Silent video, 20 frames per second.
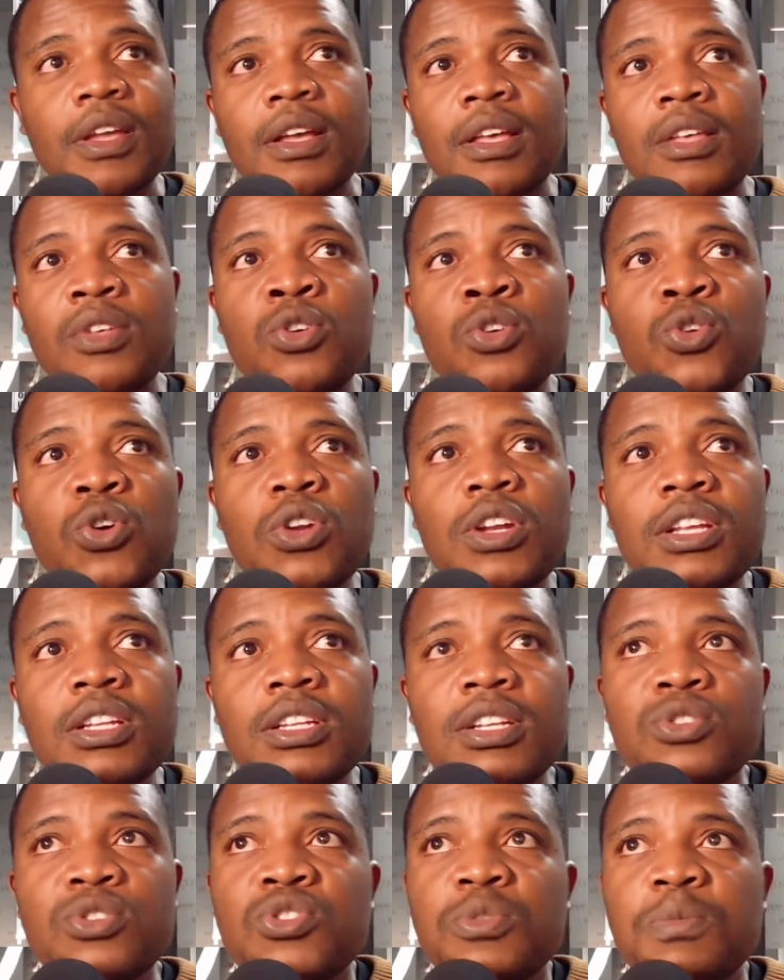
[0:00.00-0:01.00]
You don't
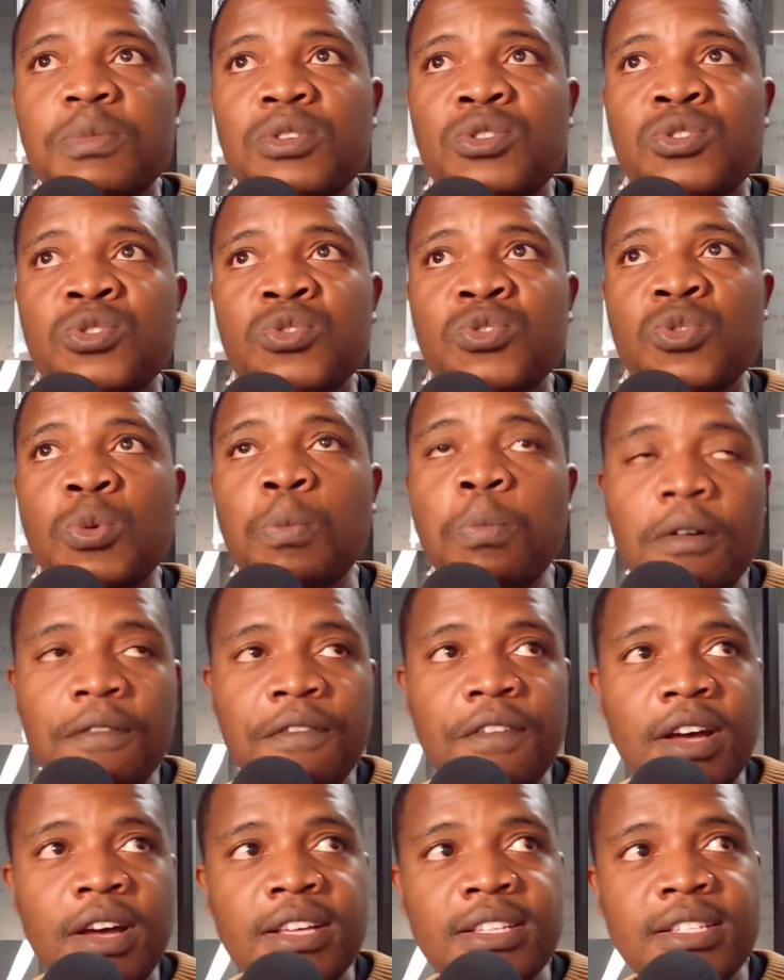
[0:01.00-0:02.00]
need to be super
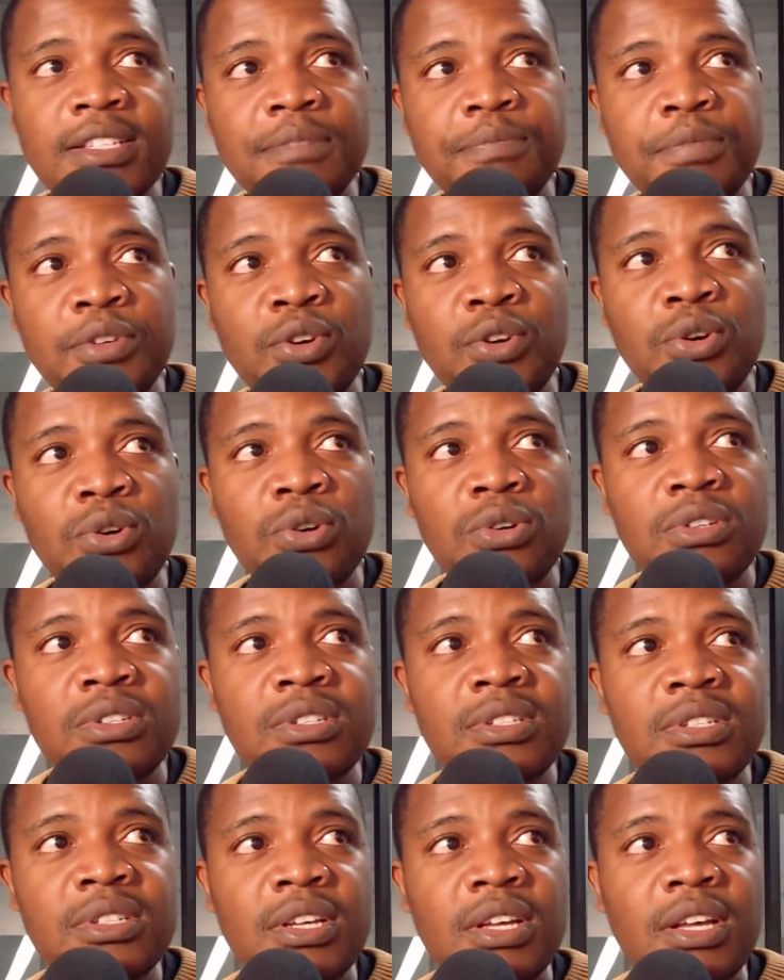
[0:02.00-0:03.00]
fast,
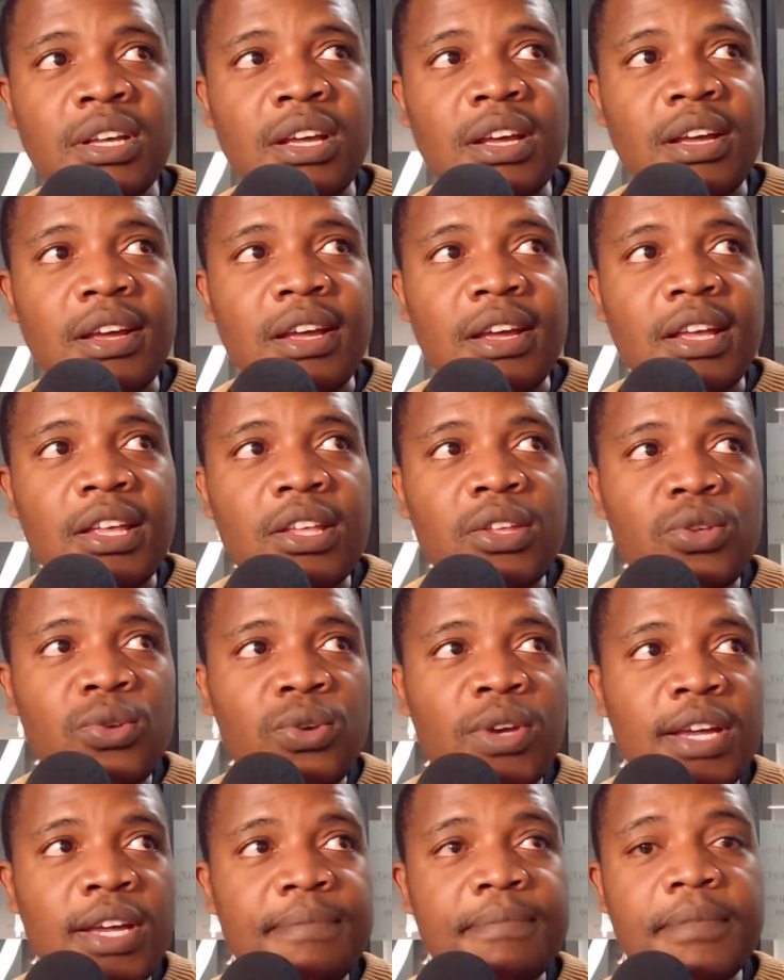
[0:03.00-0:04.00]
because
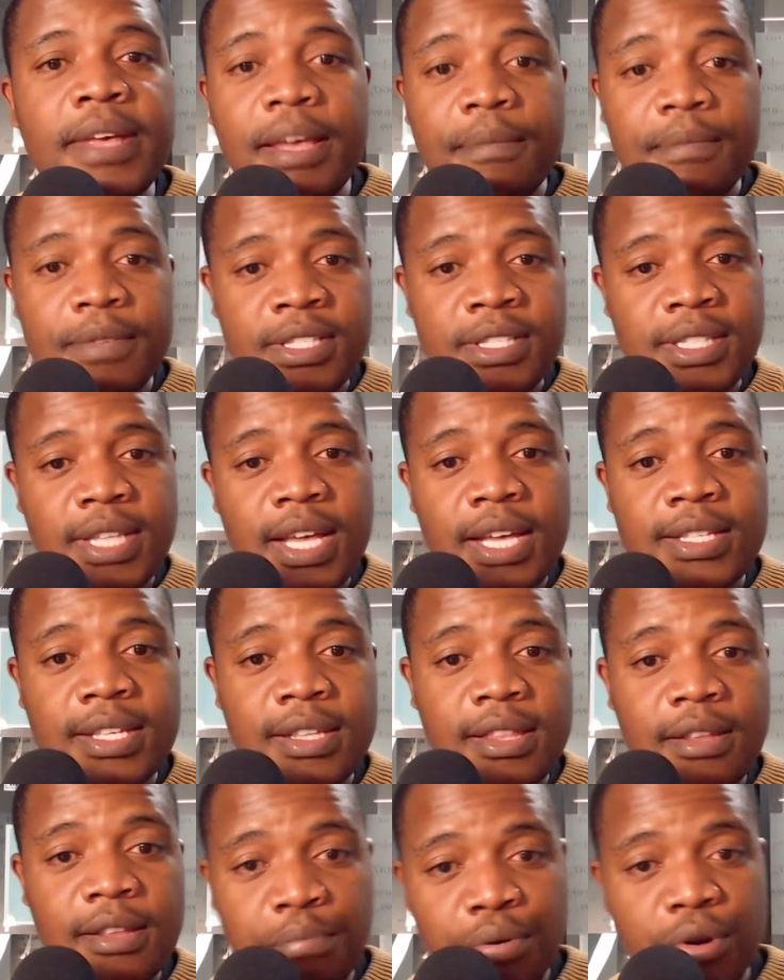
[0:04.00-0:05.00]
you can make mistakes
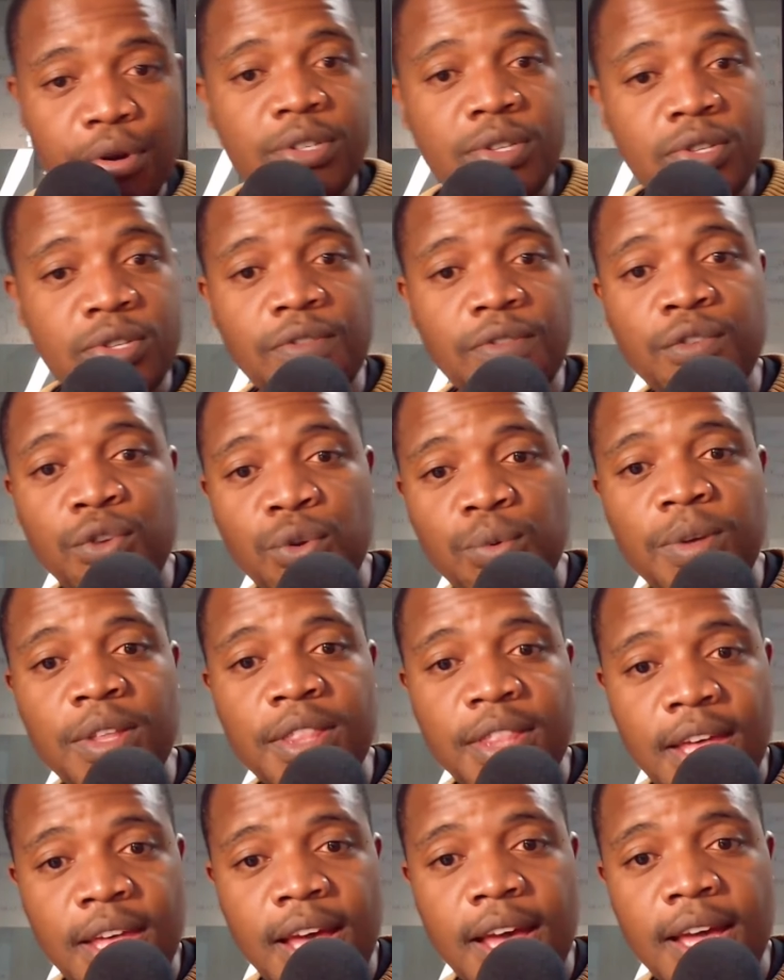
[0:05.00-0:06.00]
in the process of
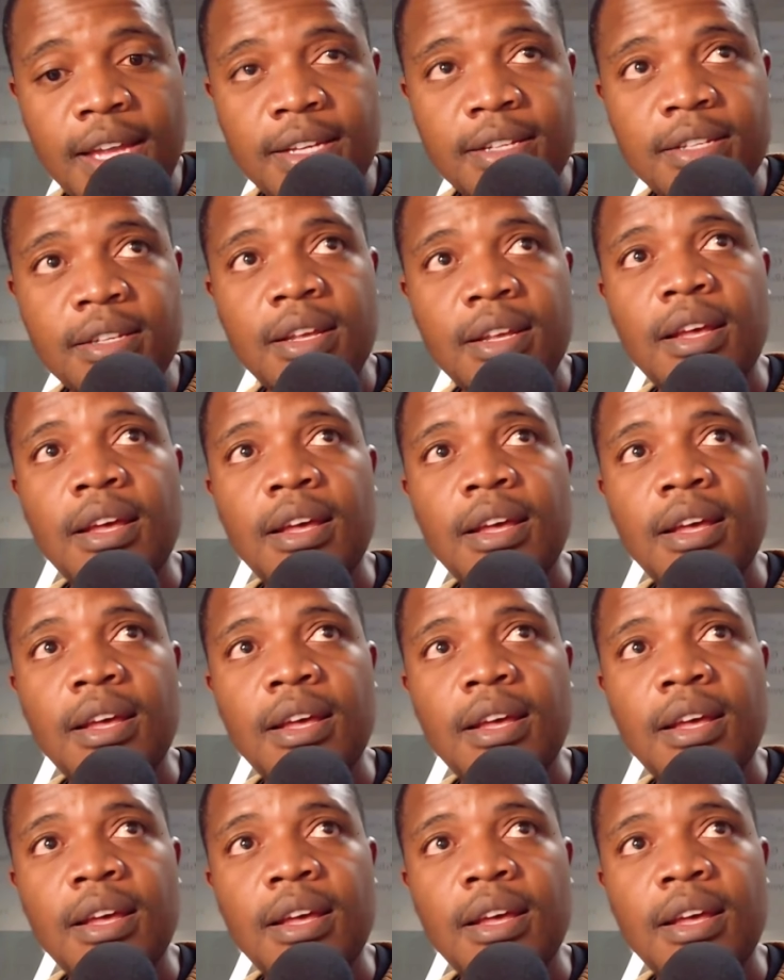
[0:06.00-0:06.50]
doing that.